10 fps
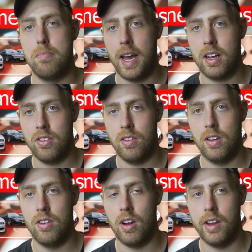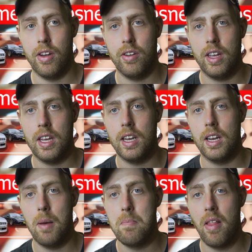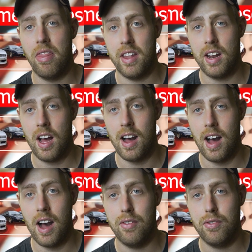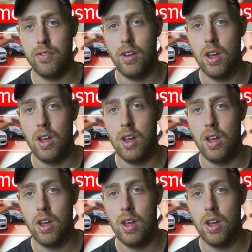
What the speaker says: back to the dyno in a month and a half